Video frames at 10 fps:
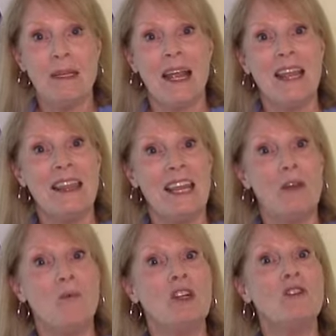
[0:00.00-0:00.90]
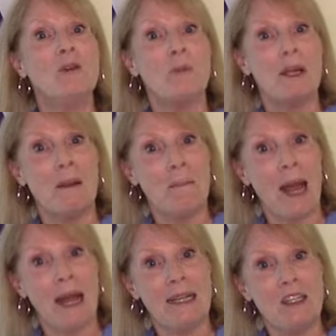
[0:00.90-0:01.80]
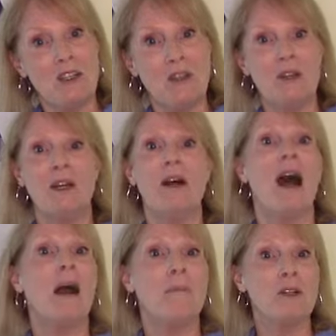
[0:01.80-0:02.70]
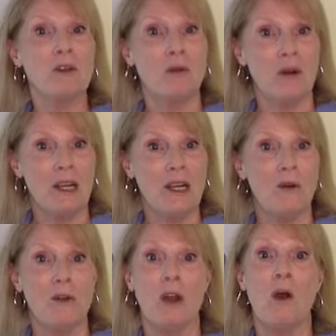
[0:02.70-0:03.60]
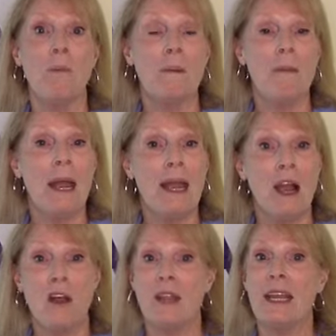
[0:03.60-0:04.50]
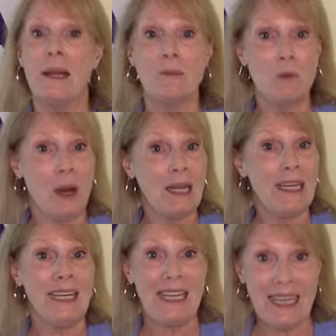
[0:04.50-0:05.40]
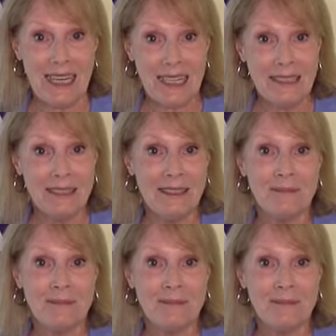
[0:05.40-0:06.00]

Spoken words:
And then once you bring them back into the operatory or the open bay, are they kept waiting again?